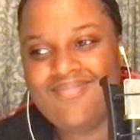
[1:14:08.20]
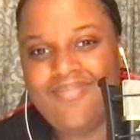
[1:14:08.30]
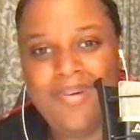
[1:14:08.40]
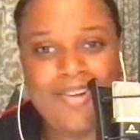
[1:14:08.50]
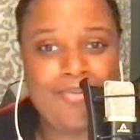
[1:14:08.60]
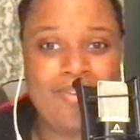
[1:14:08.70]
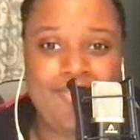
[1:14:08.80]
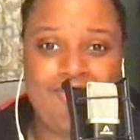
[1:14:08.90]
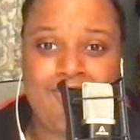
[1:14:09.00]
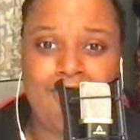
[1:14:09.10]
Plot
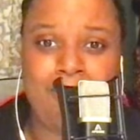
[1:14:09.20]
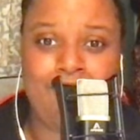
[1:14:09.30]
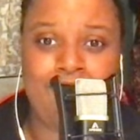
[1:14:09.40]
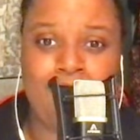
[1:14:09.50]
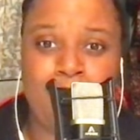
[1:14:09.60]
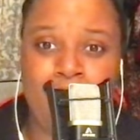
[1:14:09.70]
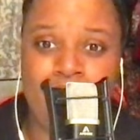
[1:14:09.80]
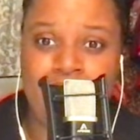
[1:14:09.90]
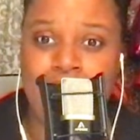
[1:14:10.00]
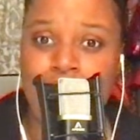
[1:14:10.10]
twist, at least in the Buddhist
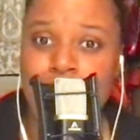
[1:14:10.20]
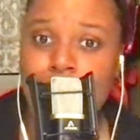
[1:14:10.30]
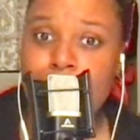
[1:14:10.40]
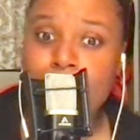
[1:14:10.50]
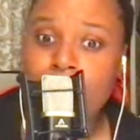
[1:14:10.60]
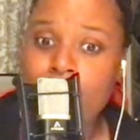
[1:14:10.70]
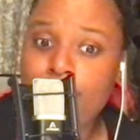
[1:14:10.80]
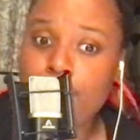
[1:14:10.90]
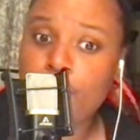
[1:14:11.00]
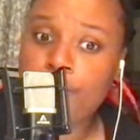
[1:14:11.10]
sense, there
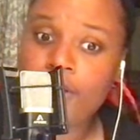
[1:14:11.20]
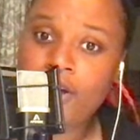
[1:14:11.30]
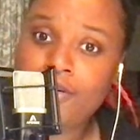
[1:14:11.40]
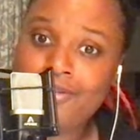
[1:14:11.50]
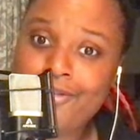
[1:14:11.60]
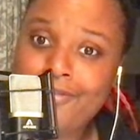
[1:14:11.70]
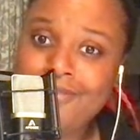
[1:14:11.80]
is no self.